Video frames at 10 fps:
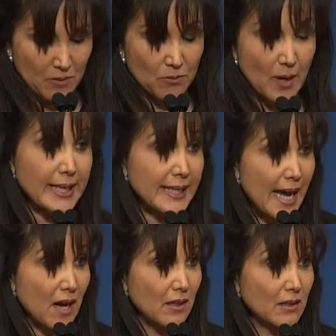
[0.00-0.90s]
Right
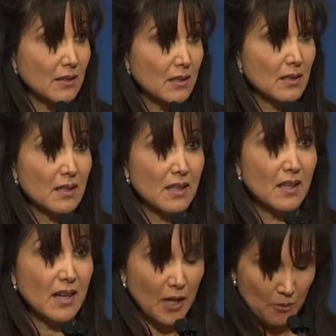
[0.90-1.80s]
now,
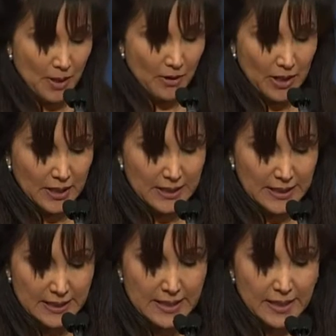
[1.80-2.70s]
America
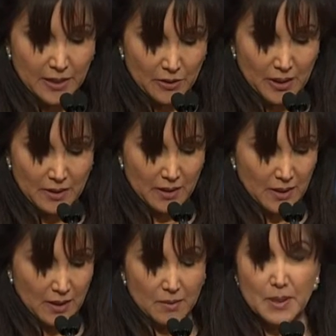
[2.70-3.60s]
needs to hear it
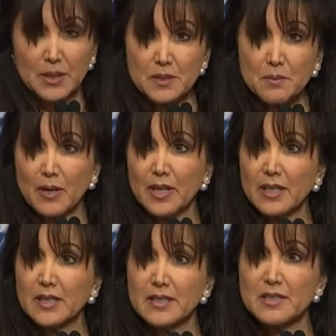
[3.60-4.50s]
because
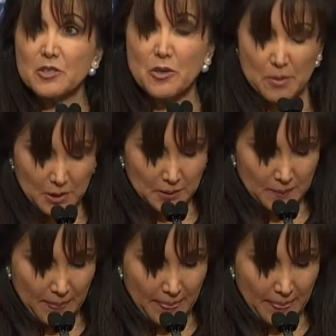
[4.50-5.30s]
America is in trouble.